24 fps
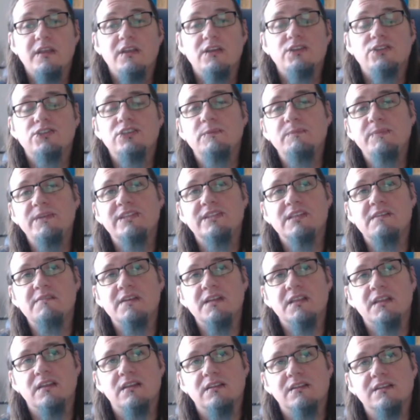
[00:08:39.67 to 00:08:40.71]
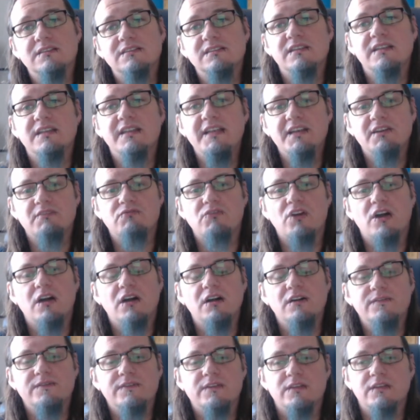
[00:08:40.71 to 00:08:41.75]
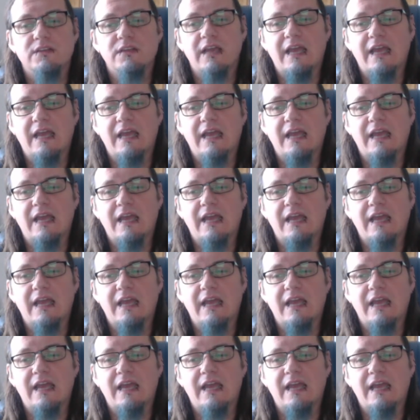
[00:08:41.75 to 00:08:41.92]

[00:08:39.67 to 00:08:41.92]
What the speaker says: should be something that doesn't need a raft,